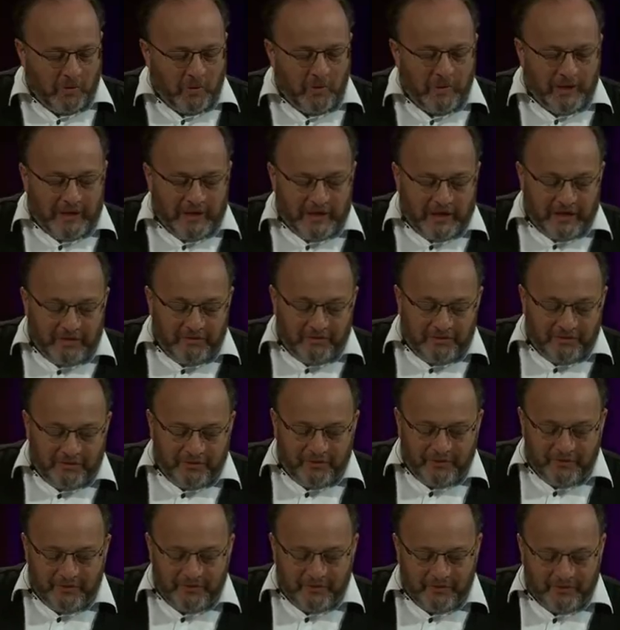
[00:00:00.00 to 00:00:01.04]
we
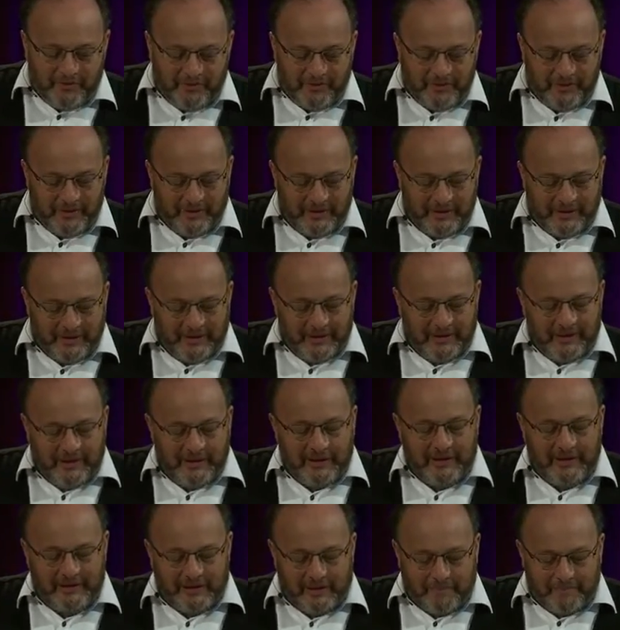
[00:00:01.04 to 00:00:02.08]
live
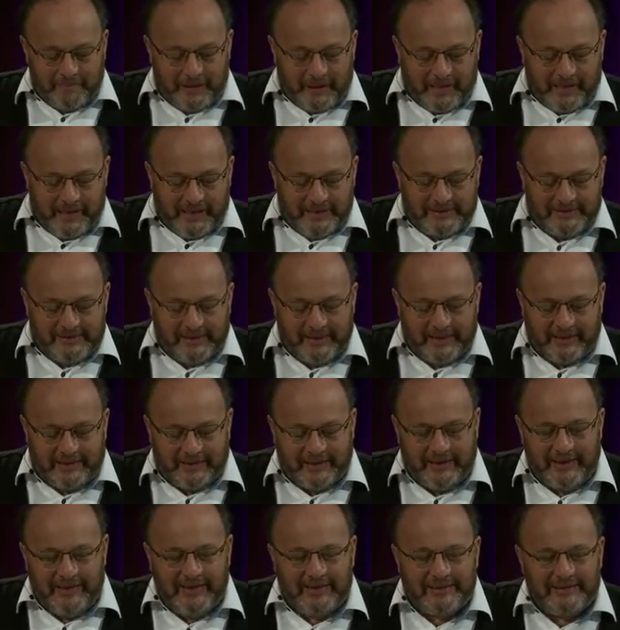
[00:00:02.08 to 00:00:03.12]
in a place
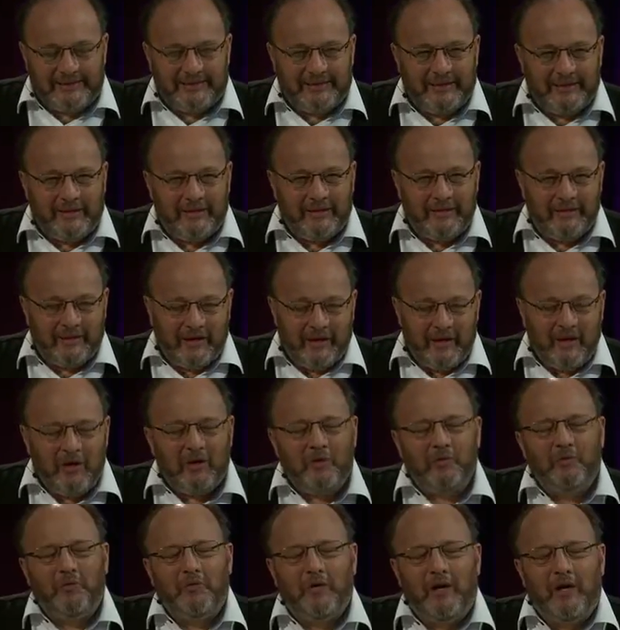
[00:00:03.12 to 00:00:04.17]
that is
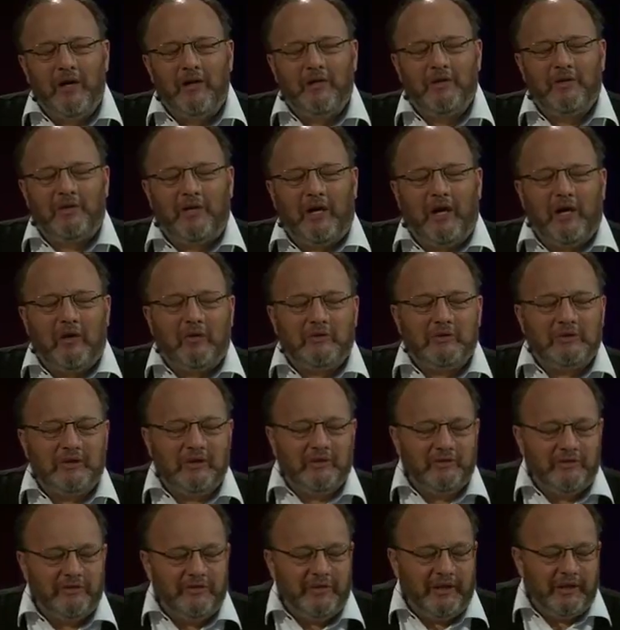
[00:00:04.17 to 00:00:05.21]

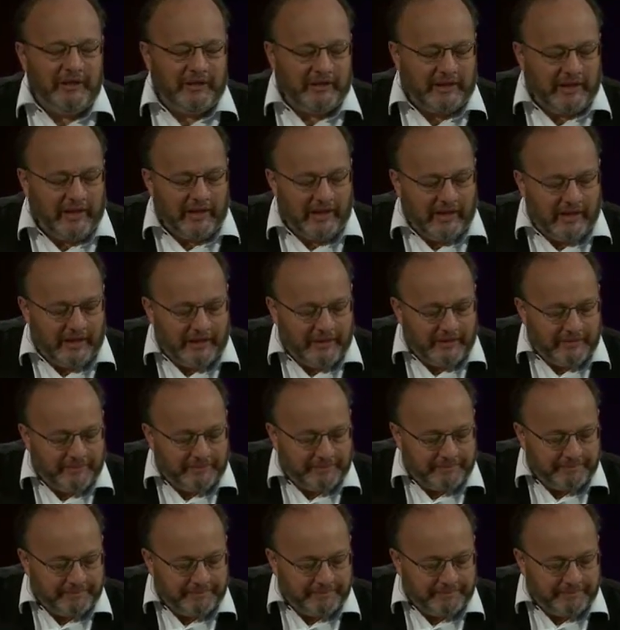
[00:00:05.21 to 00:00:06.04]
12,000 feet high.